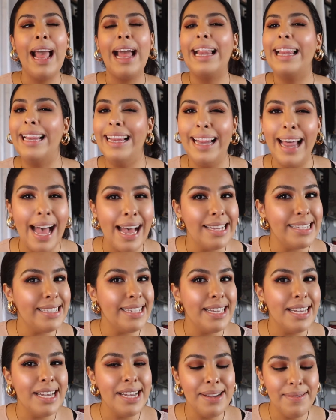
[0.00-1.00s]

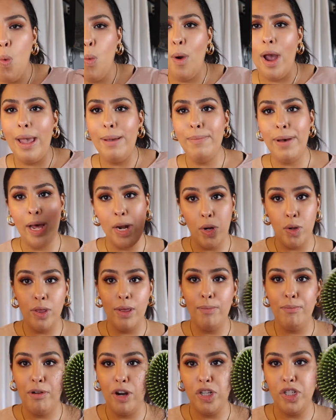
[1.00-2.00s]
classy. Way better
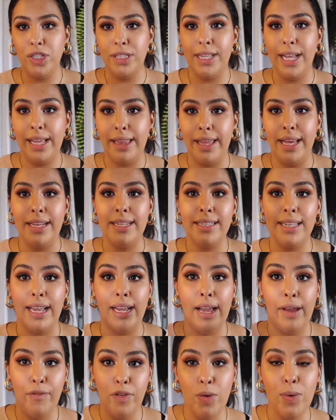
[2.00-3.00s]
than brushes like this.
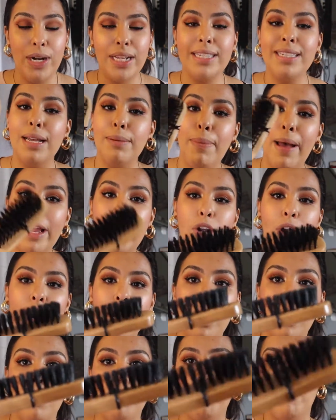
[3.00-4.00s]
Like, if you want to slick back your
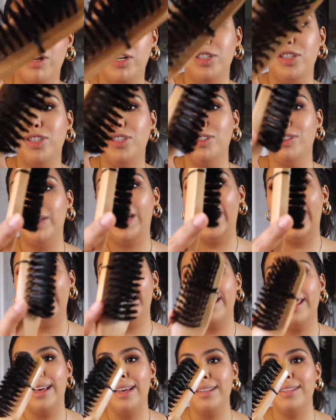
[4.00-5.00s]
hair, a brush like
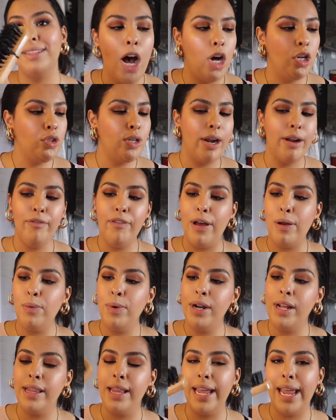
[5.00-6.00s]
this. I'll try to find
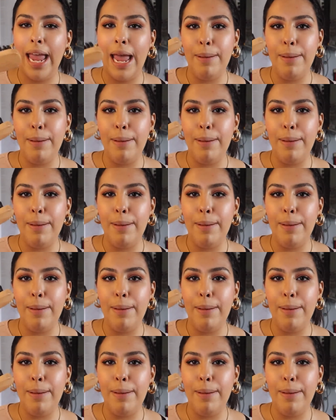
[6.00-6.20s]
one on like